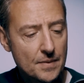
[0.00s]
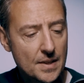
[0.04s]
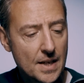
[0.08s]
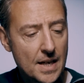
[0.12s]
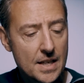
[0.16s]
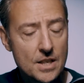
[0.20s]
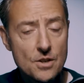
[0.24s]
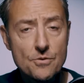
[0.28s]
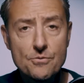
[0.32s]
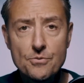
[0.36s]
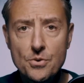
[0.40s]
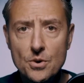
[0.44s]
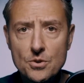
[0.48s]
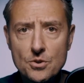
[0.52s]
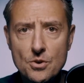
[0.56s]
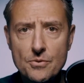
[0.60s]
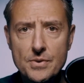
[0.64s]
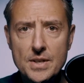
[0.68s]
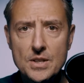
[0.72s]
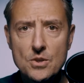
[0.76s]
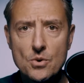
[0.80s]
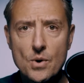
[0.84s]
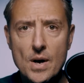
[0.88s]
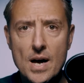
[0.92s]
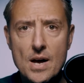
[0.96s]
And in front of
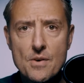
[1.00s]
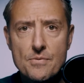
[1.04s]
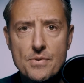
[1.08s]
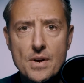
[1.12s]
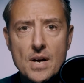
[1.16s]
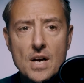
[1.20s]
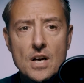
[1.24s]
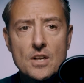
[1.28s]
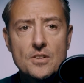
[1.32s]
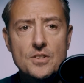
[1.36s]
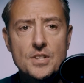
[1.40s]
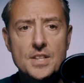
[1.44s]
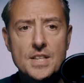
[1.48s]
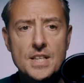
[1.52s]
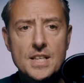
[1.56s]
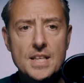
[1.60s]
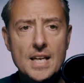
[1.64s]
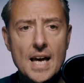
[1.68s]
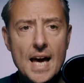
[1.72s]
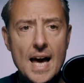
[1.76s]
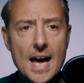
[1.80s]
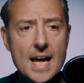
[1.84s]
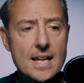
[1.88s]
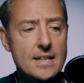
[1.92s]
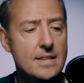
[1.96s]
it, you have
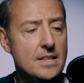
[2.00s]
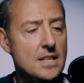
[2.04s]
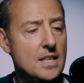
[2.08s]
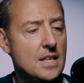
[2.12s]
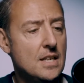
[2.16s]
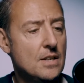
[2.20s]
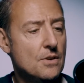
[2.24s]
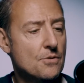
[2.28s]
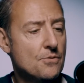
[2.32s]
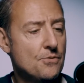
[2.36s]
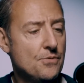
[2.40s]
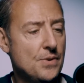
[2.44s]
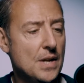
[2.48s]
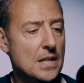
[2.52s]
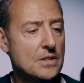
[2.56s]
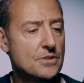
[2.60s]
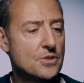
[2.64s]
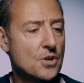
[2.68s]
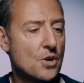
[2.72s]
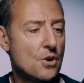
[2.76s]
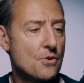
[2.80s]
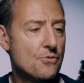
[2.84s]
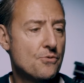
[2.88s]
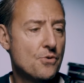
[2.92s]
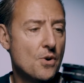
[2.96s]
the ND
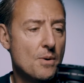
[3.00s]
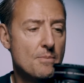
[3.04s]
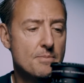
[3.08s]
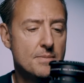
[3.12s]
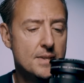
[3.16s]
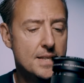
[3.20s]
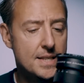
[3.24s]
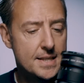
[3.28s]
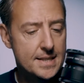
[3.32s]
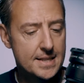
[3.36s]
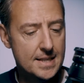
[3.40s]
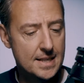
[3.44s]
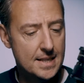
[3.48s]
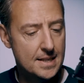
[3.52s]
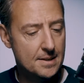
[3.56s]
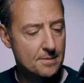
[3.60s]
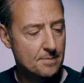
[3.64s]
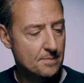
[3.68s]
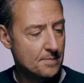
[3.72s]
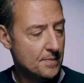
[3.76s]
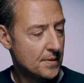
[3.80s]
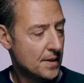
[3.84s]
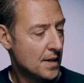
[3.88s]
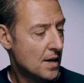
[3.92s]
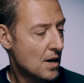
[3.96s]
filter from Nisi.
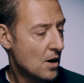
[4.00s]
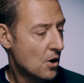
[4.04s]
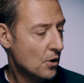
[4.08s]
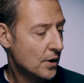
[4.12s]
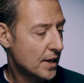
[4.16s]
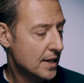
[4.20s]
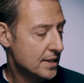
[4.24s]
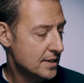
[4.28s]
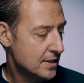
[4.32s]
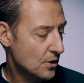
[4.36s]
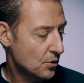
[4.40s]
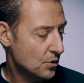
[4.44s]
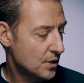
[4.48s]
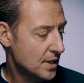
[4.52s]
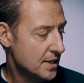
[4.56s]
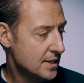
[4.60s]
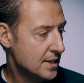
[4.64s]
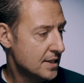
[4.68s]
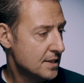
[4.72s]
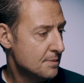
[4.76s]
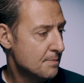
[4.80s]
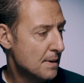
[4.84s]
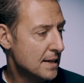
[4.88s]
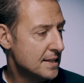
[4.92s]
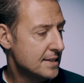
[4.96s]
Okay, so this
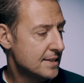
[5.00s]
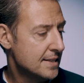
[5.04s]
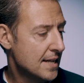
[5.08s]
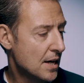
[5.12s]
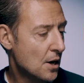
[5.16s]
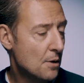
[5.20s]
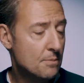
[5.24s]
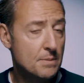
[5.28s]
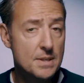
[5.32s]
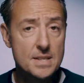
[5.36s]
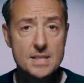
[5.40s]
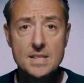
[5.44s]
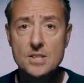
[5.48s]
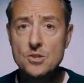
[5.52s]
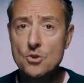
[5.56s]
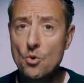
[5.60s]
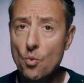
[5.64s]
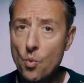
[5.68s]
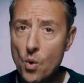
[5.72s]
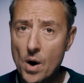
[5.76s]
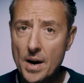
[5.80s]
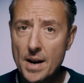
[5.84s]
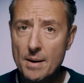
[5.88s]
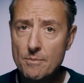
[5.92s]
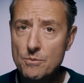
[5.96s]
is my setup. This is the
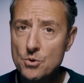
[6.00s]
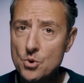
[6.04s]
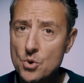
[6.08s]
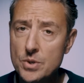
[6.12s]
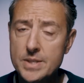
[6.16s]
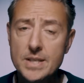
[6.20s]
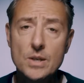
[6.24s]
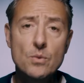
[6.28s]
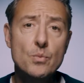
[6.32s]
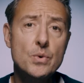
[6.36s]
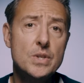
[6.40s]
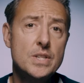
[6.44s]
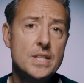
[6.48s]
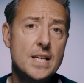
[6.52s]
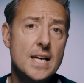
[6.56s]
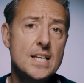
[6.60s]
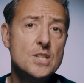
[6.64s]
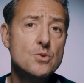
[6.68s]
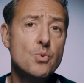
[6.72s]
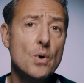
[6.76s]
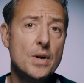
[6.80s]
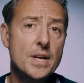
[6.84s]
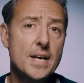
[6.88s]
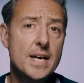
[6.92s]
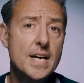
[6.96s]
one I'm using with the
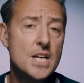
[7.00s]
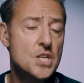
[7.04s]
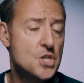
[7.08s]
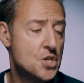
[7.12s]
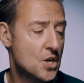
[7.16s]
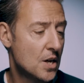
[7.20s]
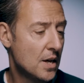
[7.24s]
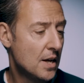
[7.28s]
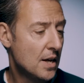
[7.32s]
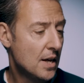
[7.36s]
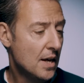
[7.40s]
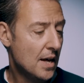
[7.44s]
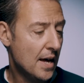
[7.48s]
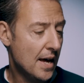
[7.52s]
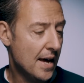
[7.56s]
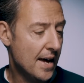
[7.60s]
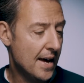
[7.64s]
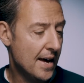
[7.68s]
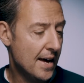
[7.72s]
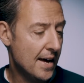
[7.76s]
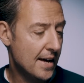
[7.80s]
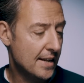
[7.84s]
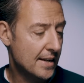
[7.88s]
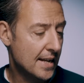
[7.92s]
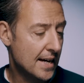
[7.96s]
S1H.
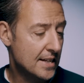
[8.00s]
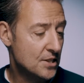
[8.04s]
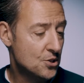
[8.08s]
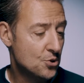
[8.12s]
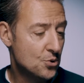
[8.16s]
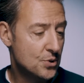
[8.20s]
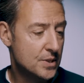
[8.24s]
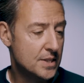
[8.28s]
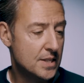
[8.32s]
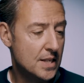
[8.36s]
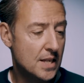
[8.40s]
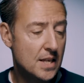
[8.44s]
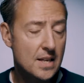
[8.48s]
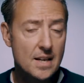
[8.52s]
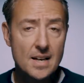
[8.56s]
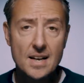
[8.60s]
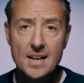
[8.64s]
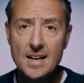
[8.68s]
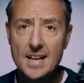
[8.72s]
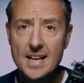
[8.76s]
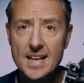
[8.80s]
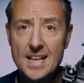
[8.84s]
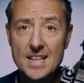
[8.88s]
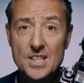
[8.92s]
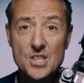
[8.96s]
And as you see,
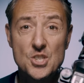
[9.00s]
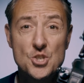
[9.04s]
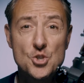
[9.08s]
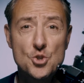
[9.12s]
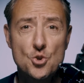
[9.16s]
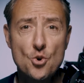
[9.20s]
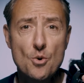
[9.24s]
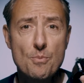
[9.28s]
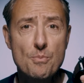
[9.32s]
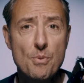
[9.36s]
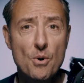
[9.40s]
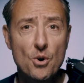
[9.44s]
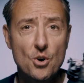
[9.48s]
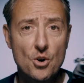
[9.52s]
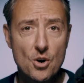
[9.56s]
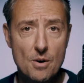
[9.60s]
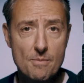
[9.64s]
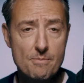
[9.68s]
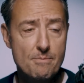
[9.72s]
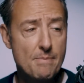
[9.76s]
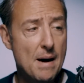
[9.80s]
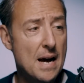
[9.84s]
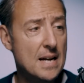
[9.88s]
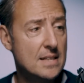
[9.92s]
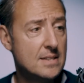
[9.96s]
it's super
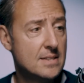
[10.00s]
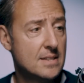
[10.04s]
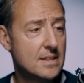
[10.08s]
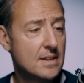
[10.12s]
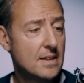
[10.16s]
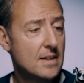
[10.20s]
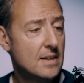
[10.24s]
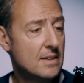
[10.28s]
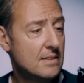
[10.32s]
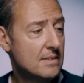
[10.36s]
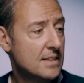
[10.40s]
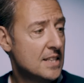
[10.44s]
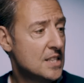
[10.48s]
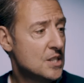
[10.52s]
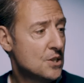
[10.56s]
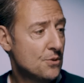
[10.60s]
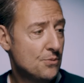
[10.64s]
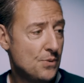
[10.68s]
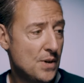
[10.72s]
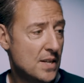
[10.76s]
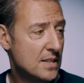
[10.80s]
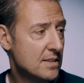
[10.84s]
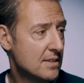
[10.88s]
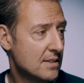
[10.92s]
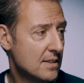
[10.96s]
compact. This
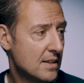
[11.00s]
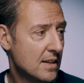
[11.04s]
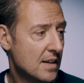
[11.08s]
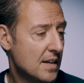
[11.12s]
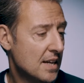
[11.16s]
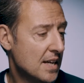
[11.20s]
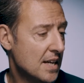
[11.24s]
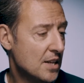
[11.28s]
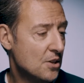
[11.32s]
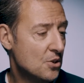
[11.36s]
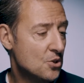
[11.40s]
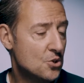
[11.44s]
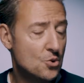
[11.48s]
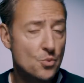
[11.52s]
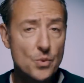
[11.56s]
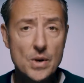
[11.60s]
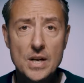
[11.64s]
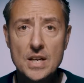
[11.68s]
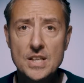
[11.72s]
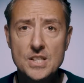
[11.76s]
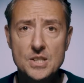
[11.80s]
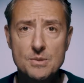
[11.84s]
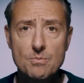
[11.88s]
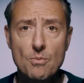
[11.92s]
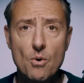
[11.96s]
fit in a
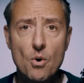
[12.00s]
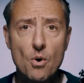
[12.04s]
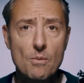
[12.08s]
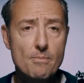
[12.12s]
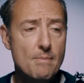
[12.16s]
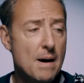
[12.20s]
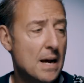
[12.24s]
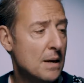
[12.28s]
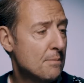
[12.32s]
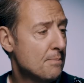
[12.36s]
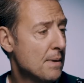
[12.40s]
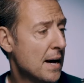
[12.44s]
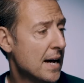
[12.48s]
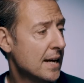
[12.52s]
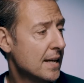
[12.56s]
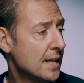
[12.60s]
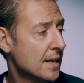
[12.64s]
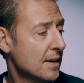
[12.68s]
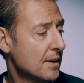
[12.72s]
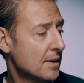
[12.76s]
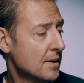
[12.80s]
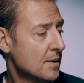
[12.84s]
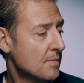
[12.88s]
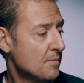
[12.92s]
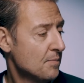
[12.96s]
really small backpack,
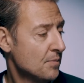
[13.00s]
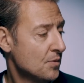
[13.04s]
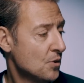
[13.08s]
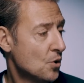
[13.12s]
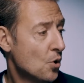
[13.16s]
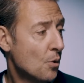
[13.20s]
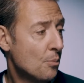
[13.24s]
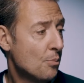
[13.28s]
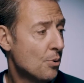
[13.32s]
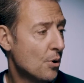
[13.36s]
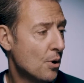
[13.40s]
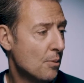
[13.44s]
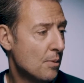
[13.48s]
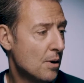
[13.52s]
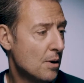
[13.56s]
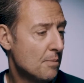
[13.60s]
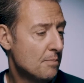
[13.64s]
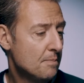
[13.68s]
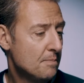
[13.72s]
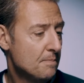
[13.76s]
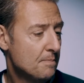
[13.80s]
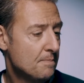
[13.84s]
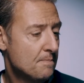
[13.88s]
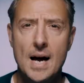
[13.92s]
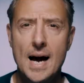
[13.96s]
no
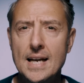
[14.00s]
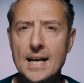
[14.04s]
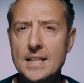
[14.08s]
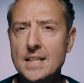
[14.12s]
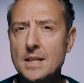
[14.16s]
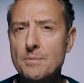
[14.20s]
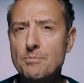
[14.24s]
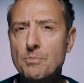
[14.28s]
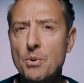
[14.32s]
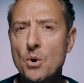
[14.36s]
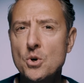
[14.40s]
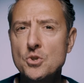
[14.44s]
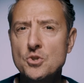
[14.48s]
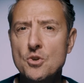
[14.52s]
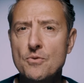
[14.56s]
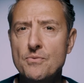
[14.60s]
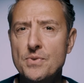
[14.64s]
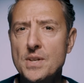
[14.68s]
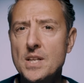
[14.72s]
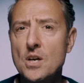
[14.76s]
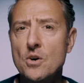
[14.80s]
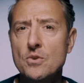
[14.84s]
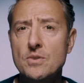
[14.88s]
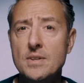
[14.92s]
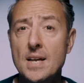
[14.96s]
problem. I did post a
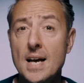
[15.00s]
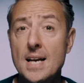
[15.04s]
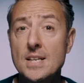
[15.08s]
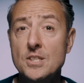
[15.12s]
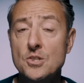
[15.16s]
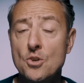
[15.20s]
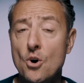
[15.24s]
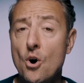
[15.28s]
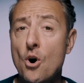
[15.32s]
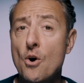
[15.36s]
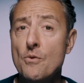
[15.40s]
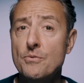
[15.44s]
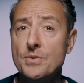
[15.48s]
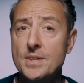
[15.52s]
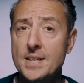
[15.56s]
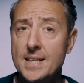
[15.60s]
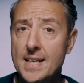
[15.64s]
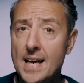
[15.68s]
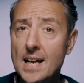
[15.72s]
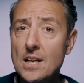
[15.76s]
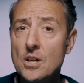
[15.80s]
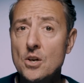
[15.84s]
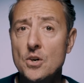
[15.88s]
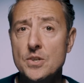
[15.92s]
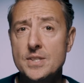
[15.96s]
video test of the
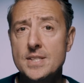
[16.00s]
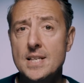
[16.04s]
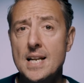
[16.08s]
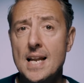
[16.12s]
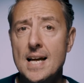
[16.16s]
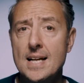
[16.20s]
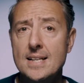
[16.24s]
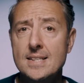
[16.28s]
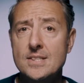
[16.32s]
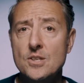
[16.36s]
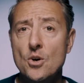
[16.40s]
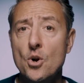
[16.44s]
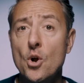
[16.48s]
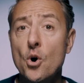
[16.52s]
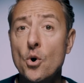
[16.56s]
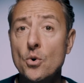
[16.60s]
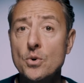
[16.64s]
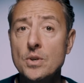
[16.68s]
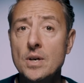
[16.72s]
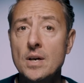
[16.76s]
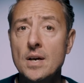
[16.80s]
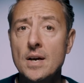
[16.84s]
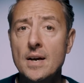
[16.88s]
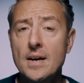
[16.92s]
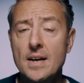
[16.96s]
Helios lens
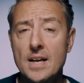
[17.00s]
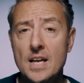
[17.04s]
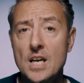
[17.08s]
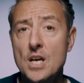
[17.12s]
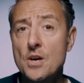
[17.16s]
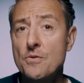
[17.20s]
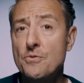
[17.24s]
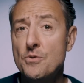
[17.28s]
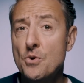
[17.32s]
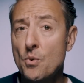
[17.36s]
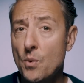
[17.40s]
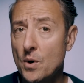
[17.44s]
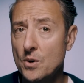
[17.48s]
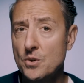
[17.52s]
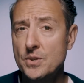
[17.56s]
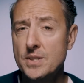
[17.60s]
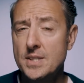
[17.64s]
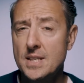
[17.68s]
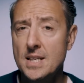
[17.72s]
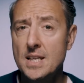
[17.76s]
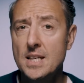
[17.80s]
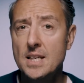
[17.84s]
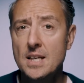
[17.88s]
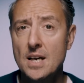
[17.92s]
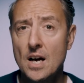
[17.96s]
alone if you want to
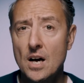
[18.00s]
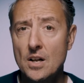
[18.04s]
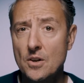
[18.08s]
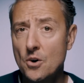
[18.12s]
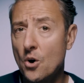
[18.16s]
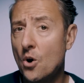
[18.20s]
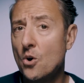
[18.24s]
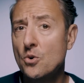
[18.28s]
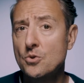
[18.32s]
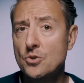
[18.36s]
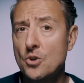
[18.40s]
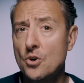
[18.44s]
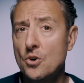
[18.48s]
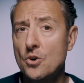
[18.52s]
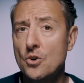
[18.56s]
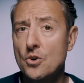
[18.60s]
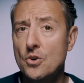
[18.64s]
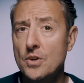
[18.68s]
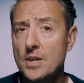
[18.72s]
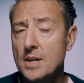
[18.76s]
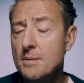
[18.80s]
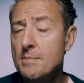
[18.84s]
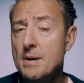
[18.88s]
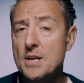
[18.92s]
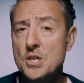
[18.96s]
see how the
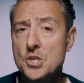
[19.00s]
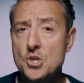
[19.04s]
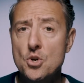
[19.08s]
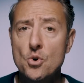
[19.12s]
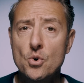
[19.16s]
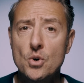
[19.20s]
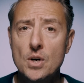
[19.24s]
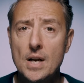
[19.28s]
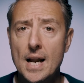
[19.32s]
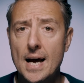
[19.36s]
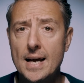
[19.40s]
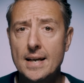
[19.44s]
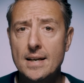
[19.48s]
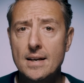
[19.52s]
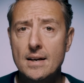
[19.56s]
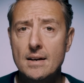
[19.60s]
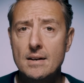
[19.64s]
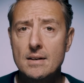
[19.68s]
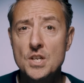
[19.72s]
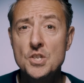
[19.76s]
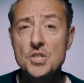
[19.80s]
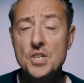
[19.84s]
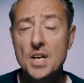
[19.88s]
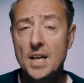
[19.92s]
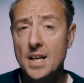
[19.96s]
image look like.
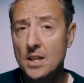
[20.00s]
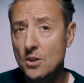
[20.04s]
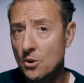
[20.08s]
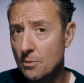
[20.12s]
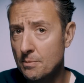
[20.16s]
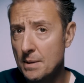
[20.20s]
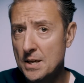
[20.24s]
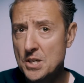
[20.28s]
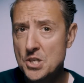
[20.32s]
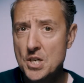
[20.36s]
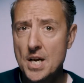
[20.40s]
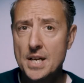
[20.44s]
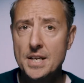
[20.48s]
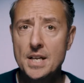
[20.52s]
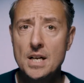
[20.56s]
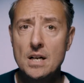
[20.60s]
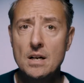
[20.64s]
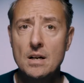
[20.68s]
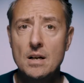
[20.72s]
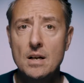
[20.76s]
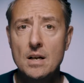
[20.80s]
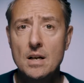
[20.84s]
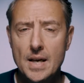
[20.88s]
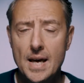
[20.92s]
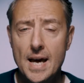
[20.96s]
Check it on my channel.
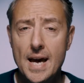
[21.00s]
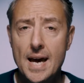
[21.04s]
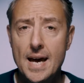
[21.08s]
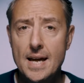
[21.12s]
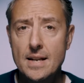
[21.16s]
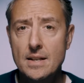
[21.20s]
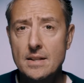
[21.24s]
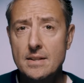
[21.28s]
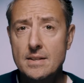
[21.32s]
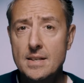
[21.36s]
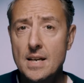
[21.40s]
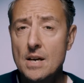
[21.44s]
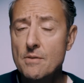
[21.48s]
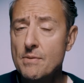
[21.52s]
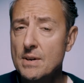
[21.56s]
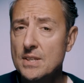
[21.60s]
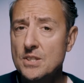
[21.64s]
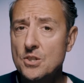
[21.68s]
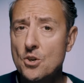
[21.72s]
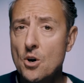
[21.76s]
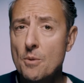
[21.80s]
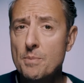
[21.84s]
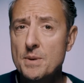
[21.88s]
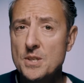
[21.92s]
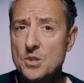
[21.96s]
And the
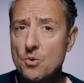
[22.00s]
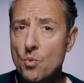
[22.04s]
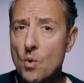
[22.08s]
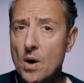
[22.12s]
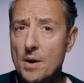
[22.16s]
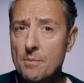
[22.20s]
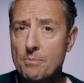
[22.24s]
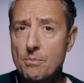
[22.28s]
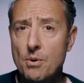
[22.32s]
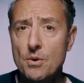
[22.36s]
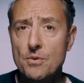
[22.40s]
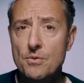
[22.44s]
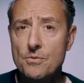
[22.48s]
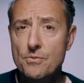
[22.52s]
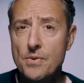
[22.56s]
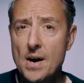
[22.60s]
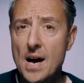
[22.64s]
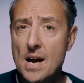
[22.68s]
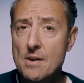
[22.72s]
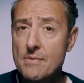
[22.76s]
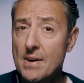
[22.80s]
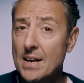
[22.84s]
Aivascope is 1.5.